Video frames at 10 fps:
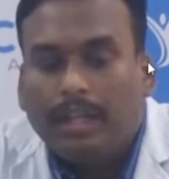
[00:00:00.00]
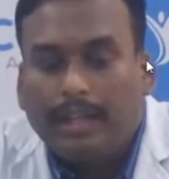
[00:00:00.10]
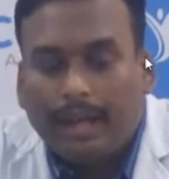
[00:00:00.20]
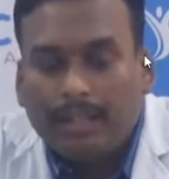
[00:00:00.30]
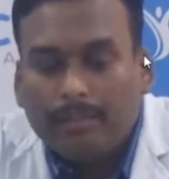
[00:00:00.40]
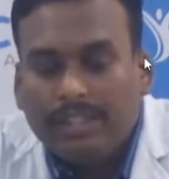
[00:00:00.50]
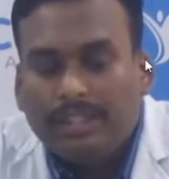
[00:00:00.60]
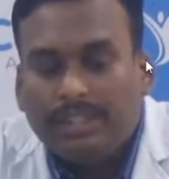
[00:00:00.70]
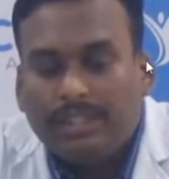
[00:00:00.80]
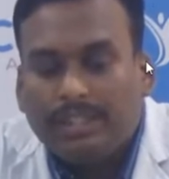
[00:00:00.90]
In Alzheimer's
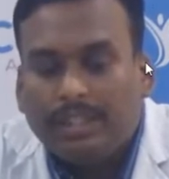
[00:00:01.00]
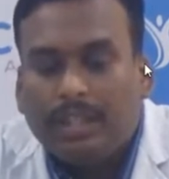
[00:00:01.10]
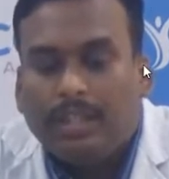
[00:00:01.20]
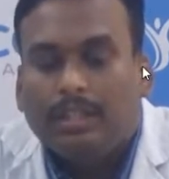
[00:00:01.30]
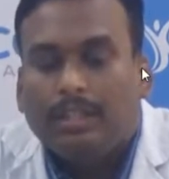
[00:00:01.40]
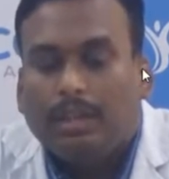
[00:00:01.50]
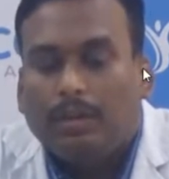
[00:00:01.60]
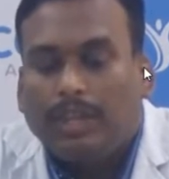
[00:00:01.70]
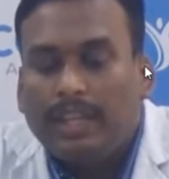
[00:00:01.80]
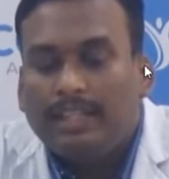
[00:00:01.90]
disease, the
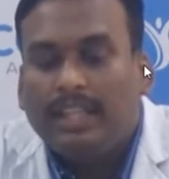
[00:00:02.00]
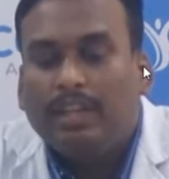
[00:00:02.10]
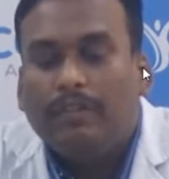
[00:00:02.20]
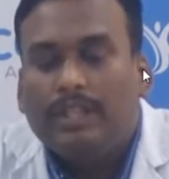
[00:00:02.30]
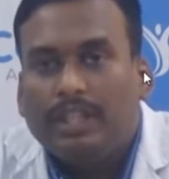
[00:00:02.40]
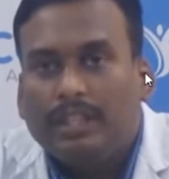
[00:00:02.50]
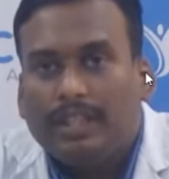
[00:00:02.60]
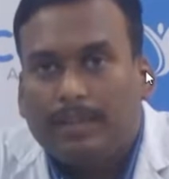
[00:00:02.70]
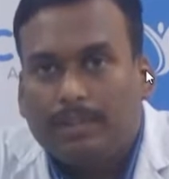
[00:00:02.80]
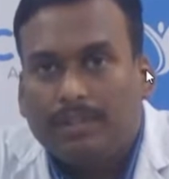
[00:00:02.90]
routine sequential
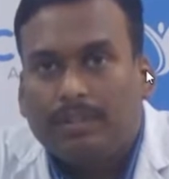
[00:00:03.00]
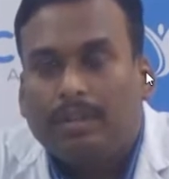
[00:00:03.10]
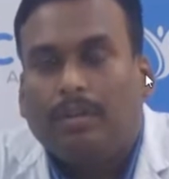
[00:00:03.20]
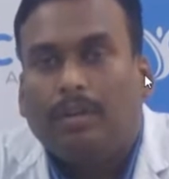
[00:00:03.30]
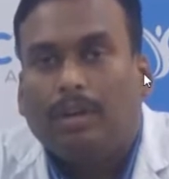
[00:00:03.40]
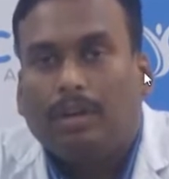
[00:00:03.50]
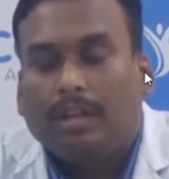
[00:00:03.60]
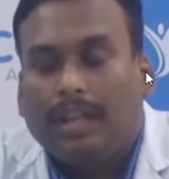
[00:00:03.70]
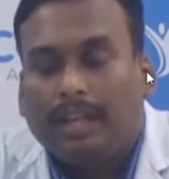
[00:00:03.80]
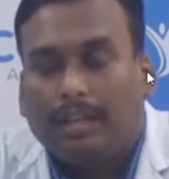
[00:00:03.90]
steps
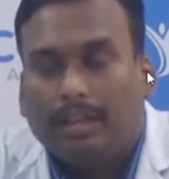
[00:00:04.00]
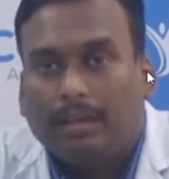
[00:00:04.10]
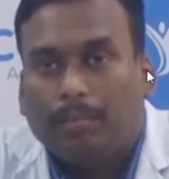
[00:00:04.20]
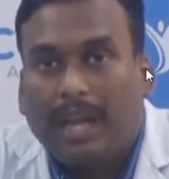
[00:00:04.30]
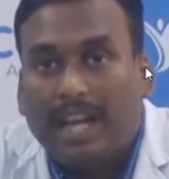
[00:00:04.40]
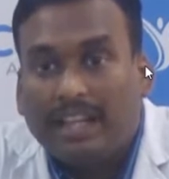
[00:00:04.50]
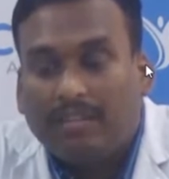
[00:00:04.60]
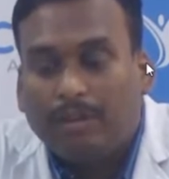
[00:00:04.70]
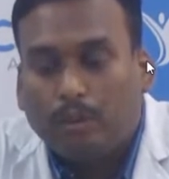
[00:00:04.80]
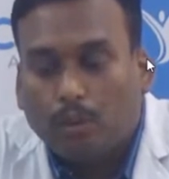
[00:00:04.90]
like planning
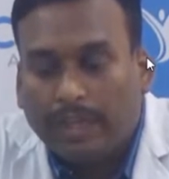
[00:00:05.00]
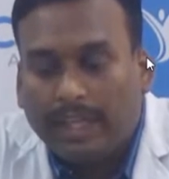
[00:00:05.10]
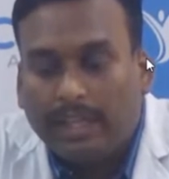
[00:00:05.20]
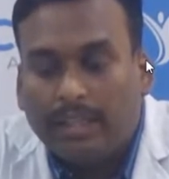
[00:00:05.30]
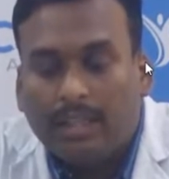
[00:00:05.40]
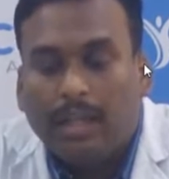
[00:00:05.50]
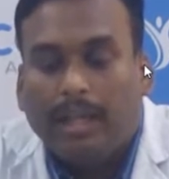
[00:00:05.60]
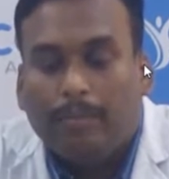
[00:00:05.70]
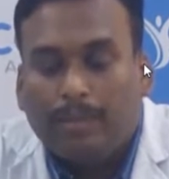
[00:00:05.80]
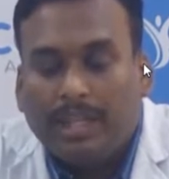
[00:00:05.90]
for cooking
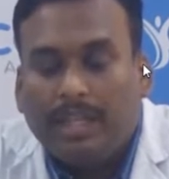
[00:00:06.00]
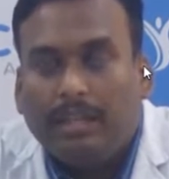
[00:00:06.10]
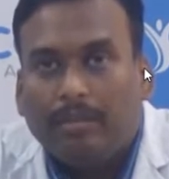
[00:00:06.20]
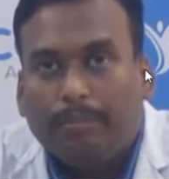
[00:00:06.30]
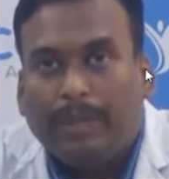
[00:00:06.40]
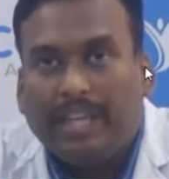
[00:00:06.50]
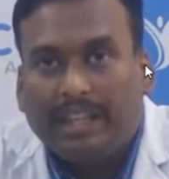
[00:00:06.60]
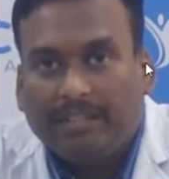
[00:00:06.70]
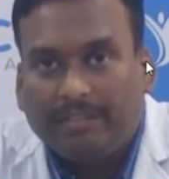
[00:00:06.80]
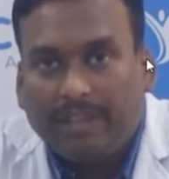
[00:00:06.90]
a meal,
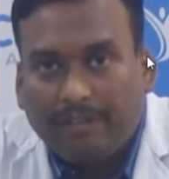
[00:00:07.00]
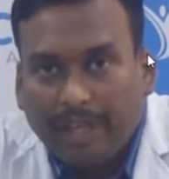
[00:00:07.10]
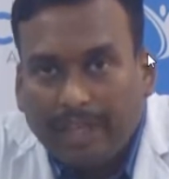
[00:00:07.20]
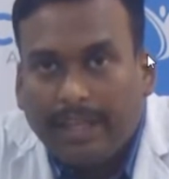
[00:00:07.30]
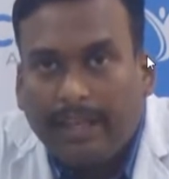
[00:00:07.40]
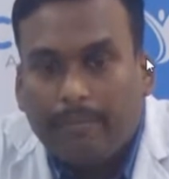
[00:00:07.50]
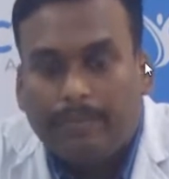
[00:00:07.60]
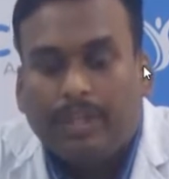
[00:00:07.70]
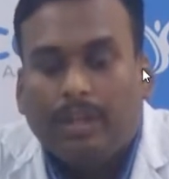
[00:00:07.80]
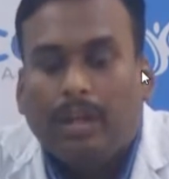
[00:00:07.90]
playing a favorite
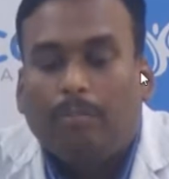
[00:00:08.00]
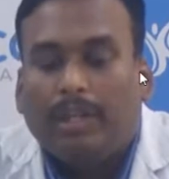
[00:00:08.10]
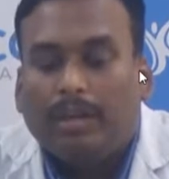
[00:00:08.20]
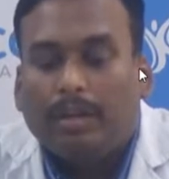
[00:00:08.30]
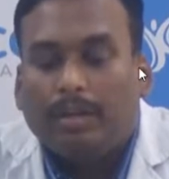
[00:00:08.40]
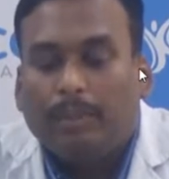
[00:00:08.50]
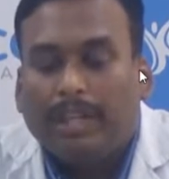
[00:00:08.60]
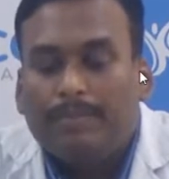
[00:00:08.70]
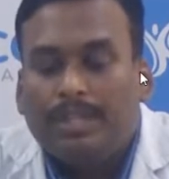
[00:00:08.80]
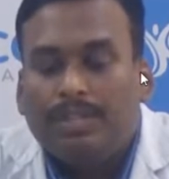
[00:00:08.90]
game,
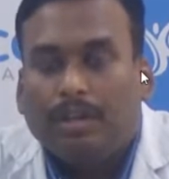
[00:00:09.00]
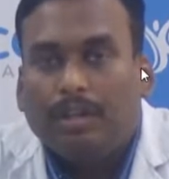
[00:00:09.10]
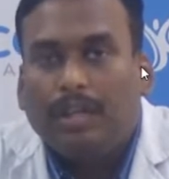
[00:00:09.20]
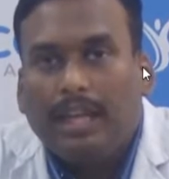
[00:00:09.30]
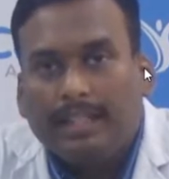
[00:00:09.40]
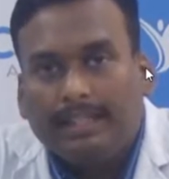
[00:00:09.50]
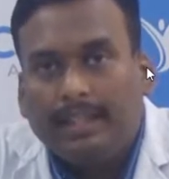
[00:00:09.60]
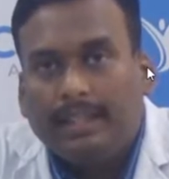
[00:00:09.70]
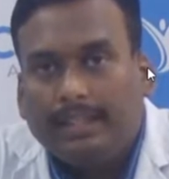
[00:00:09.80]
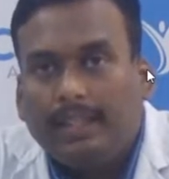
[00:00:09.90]
becomes a struggle as
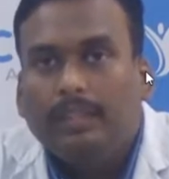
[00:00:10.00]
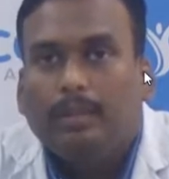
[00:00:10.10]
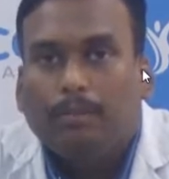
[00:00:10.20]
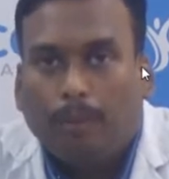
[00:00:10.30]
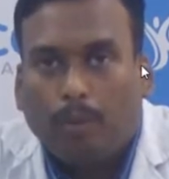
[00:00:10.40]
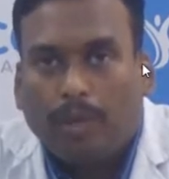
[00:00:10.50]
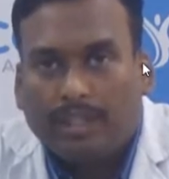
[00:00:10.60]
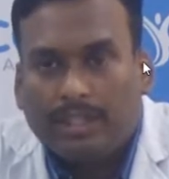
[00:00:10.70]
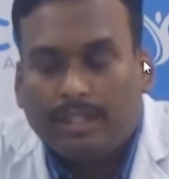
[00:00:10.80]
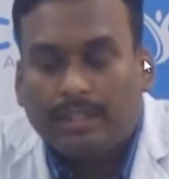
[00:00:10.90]
the disease
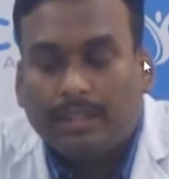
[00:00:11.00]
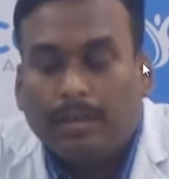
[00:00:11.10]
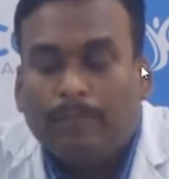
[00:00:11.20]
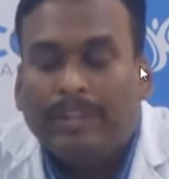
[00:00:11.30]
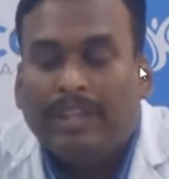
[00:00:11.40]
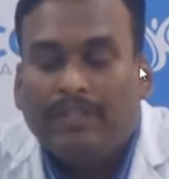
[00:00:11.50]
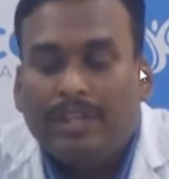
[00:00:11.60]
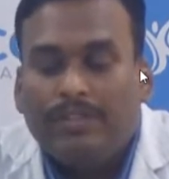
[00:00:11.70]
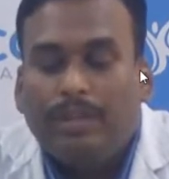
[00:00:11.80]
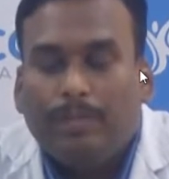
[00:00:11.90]
progresses.
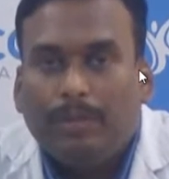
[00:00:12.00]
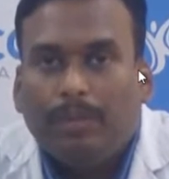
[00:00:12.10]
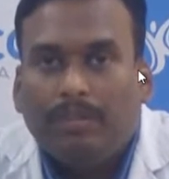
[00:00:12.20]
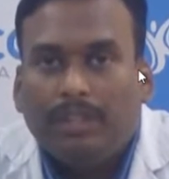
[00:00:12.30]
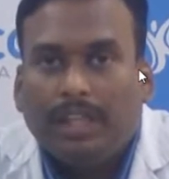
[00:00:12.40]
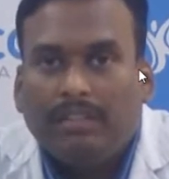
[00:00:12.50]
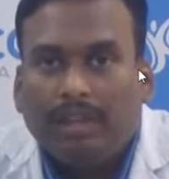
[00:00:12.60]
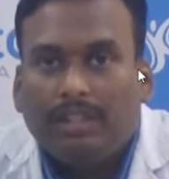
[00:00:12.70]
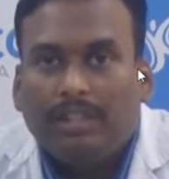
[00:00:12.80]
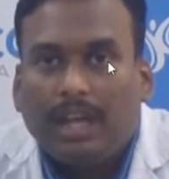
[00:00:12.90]
Eventually, people with
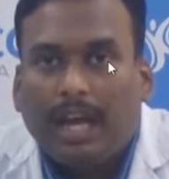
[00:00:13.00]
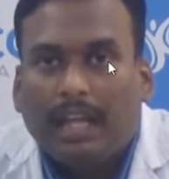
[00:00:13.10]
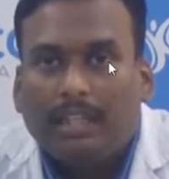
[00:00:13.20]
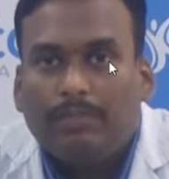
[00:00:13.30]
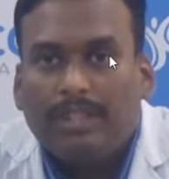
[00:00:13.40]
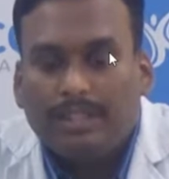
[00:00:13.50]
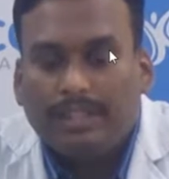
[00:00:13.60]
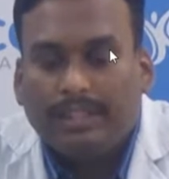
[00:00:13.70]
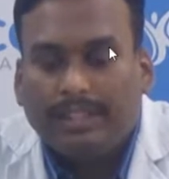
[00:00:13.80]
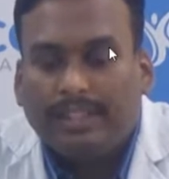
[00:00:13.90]
advanced Alzheimer's
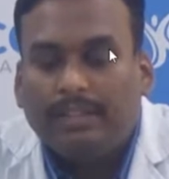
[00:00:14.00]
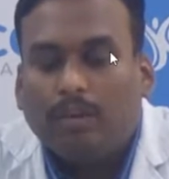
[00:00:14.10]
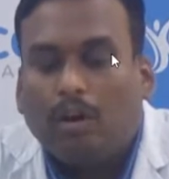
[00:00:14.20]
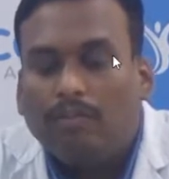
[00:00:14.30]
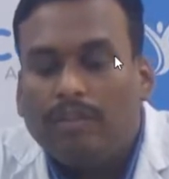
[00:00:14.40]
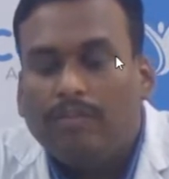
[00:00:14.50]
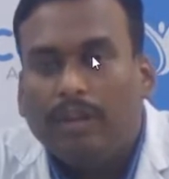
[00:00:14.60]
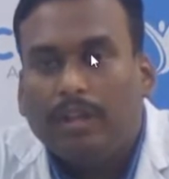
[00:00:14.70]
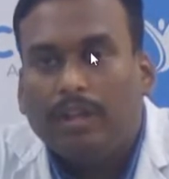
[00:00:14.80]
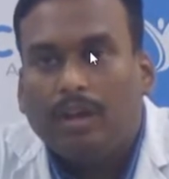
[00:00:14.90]
disease often
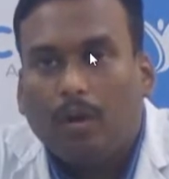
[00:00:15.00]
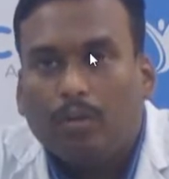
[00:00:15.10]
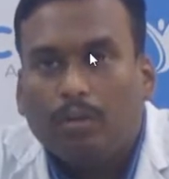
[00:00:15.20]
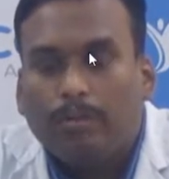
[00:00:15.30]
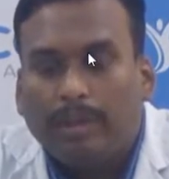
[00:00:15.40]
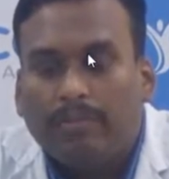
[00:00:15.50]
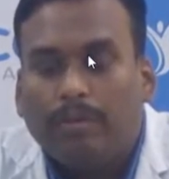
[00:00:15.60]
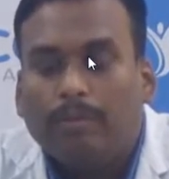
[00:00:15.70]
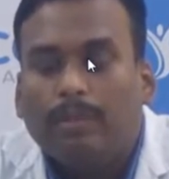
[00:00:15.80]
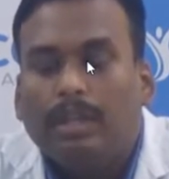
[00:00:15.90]
forget how to
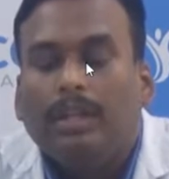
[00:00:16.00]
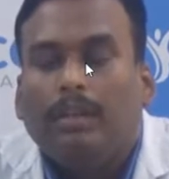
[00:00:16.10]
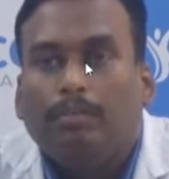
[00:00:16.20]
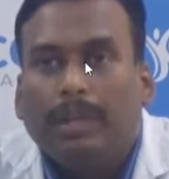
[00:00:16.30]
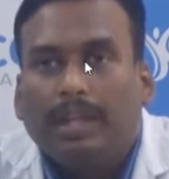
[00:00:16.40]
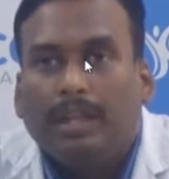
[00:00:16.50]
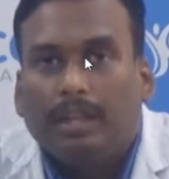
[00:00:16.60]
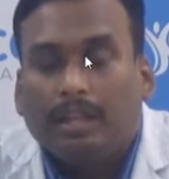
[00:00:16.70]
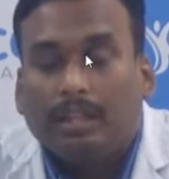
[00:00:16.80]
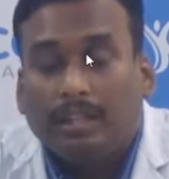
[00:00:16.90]
perform
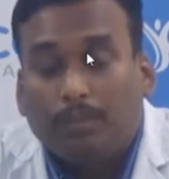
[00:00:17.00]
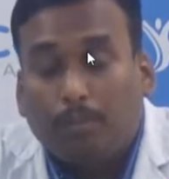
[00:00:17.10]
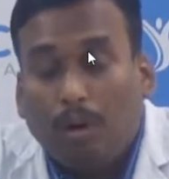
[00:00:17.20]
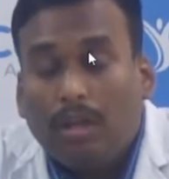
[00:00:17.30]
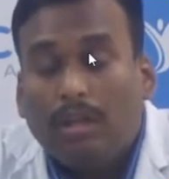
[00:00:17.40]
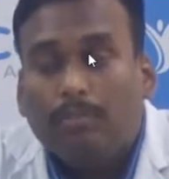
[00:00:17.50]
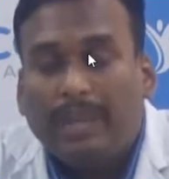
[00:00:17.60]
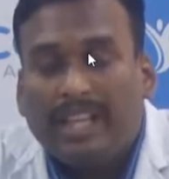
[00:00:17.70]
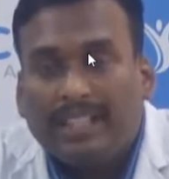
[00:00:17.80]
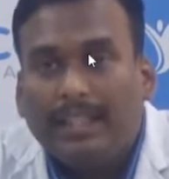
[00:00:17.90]
the small
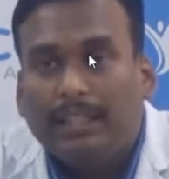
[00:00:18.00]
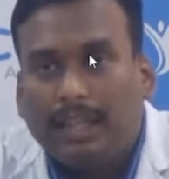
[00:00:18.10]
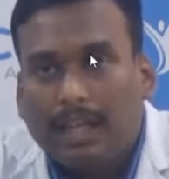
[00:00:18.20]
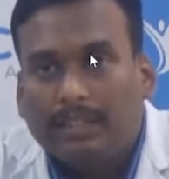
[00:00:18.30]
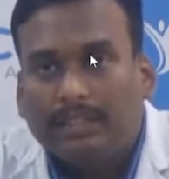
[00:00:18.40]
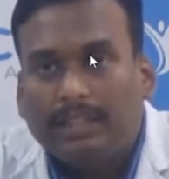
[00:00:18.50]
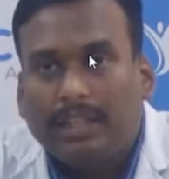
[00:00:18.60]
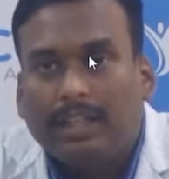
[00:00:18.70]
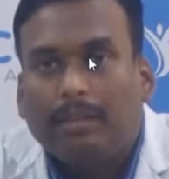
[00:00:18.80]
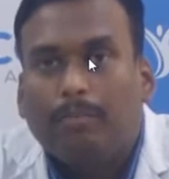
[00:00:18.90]
basic tasks
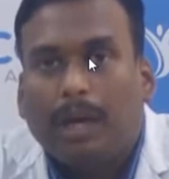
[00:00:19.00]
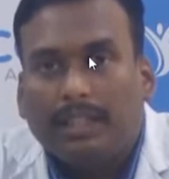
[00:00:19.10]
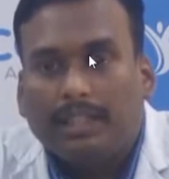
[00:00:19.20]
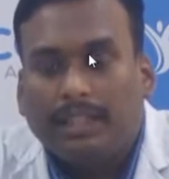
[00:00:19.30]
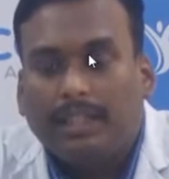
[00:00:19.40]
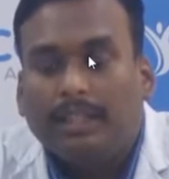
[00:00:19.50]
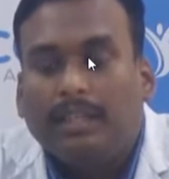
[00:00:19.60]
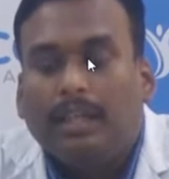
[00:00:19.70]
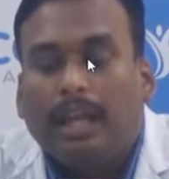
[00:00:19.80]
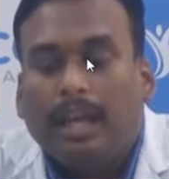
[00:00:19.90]
like bathing
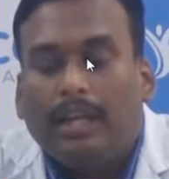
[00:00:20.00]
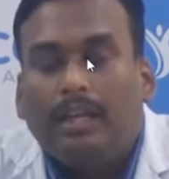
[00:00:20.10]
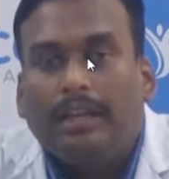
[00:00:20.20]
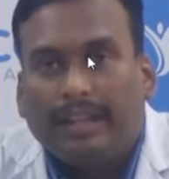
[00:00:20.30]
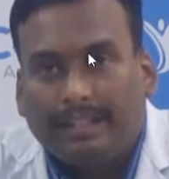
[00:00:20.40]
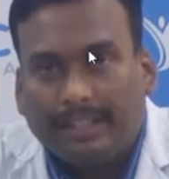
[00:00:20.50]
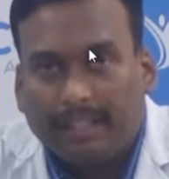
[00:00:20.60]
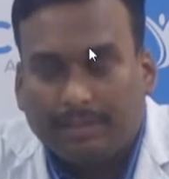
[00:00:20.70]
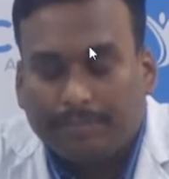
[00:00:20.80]
and dressing.